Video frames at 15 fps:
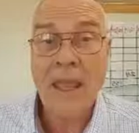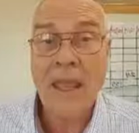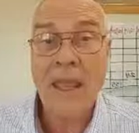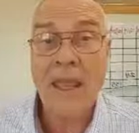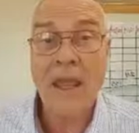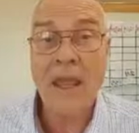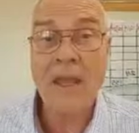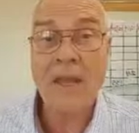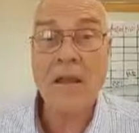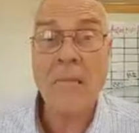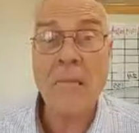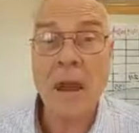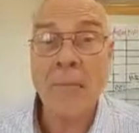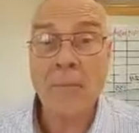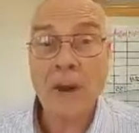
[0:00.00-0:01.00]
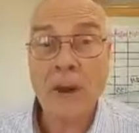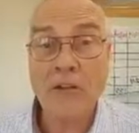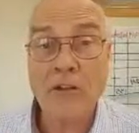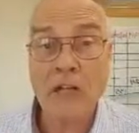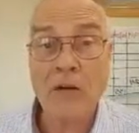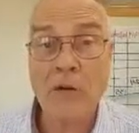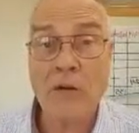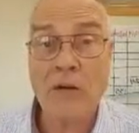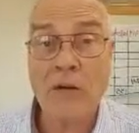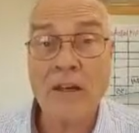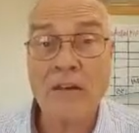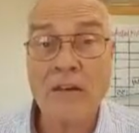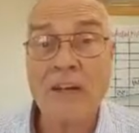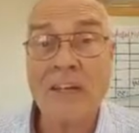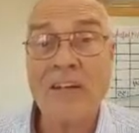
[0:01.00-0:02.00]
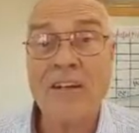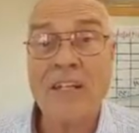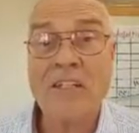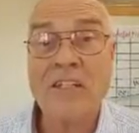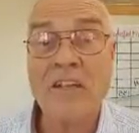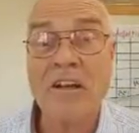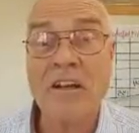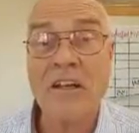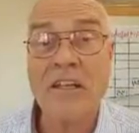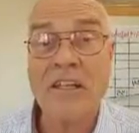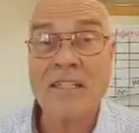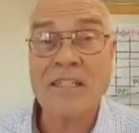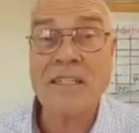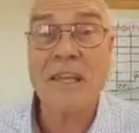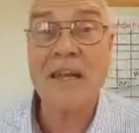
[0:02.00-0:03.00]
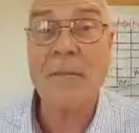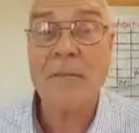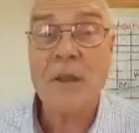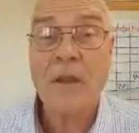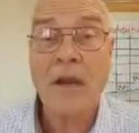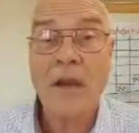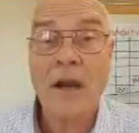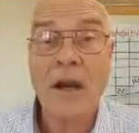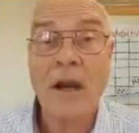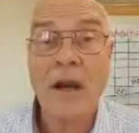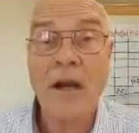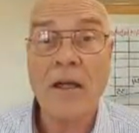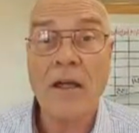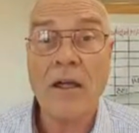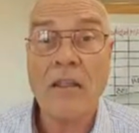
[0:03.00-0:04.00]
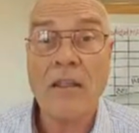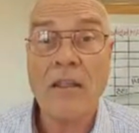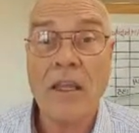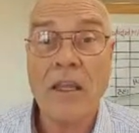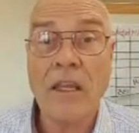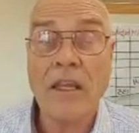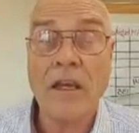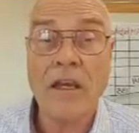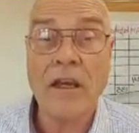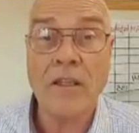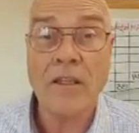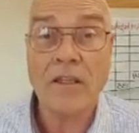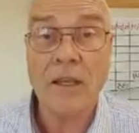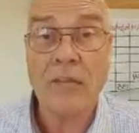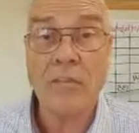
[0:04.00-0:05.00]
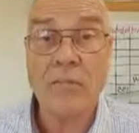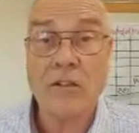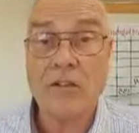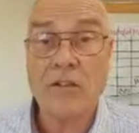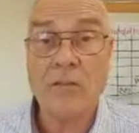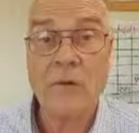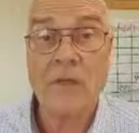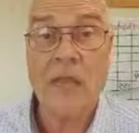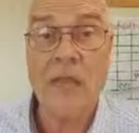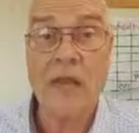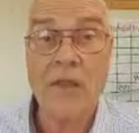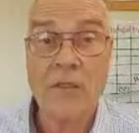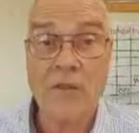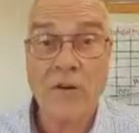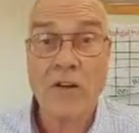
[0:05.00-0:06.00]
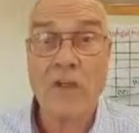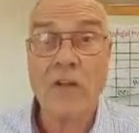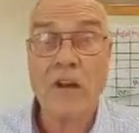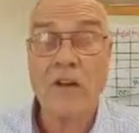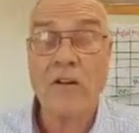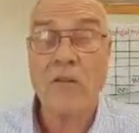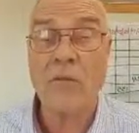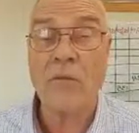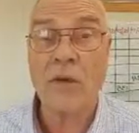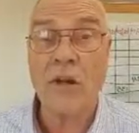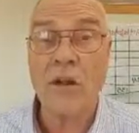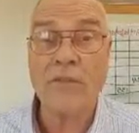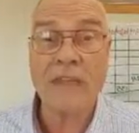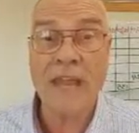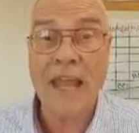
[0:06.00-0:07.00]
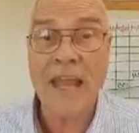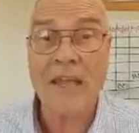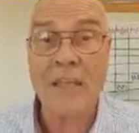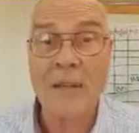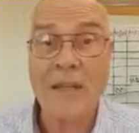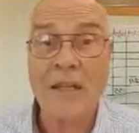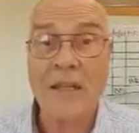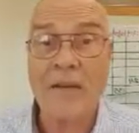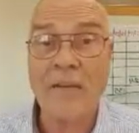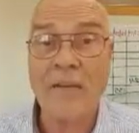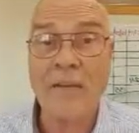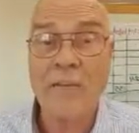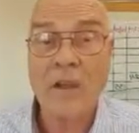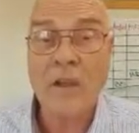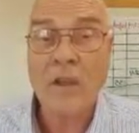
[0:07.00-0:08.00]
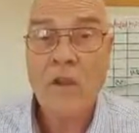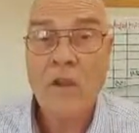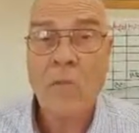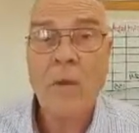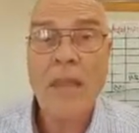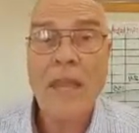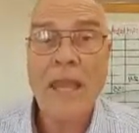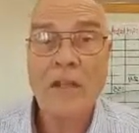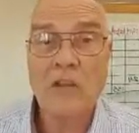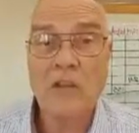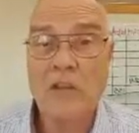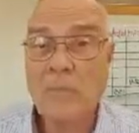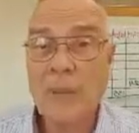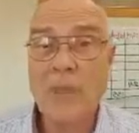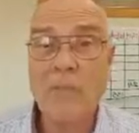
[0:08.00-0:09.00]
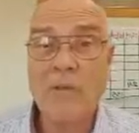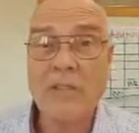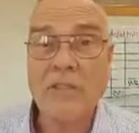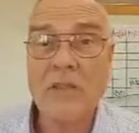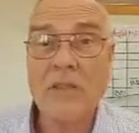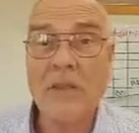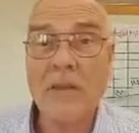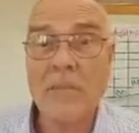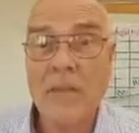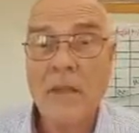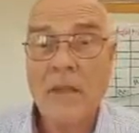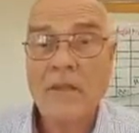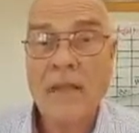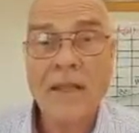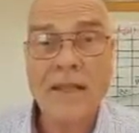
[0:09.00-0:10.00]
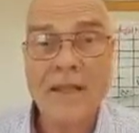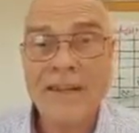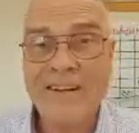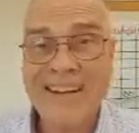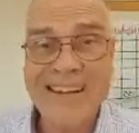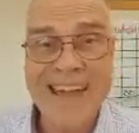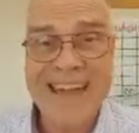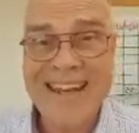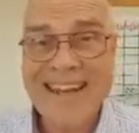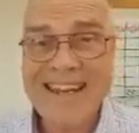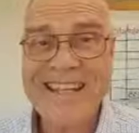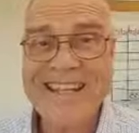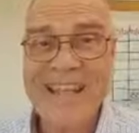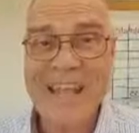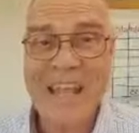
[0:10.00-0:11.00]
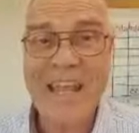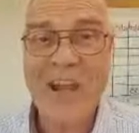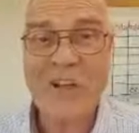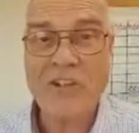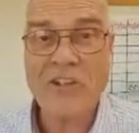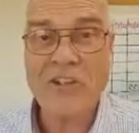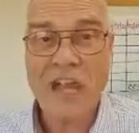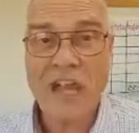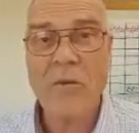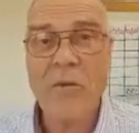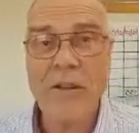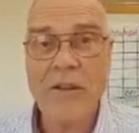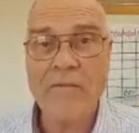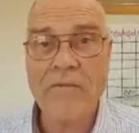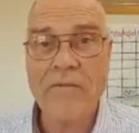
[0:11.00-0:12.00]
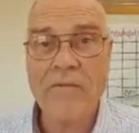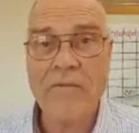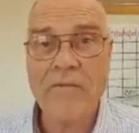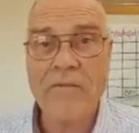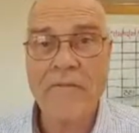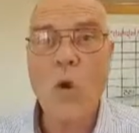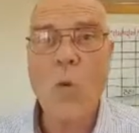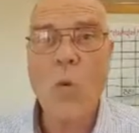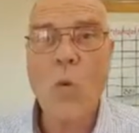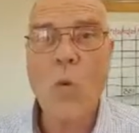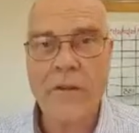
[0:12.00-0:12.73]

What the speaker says: and my project coordinator literally started to set up the dumpsters. We had a 30-yard roll-off that had to be delivered. We had 2 people set up that literally that next day on January 4th,